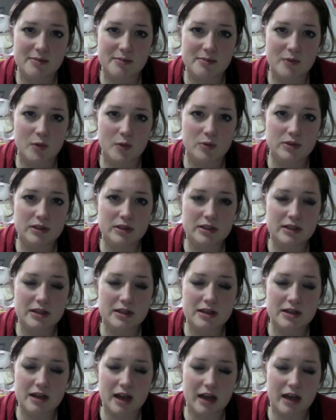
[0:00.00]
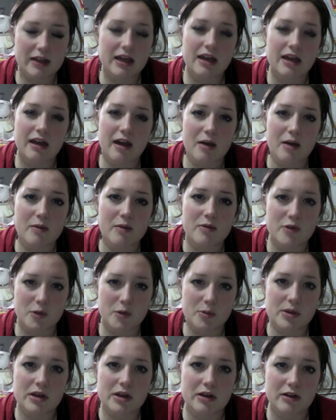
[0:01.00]
only hanging out with your
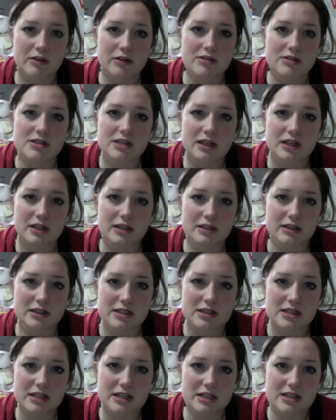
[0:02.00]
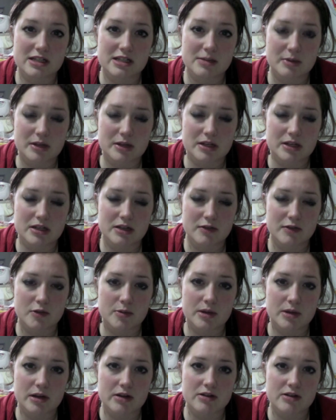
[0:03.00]
peers and listening to the opinion of your
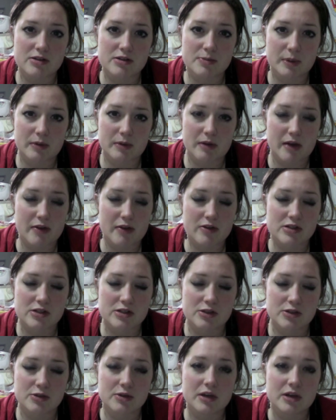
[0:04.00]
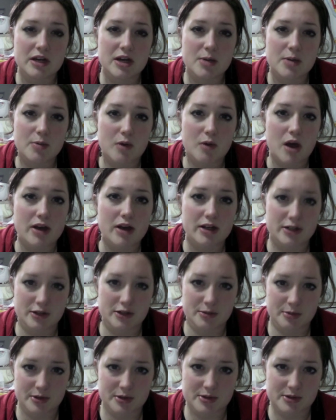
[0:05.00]
peers, but rather to broaden your
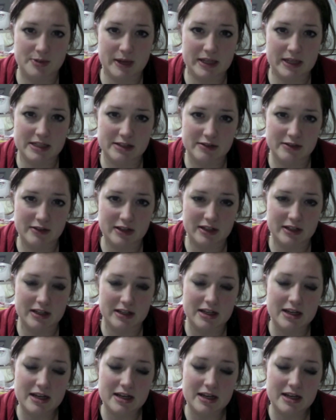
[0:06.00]
perspective and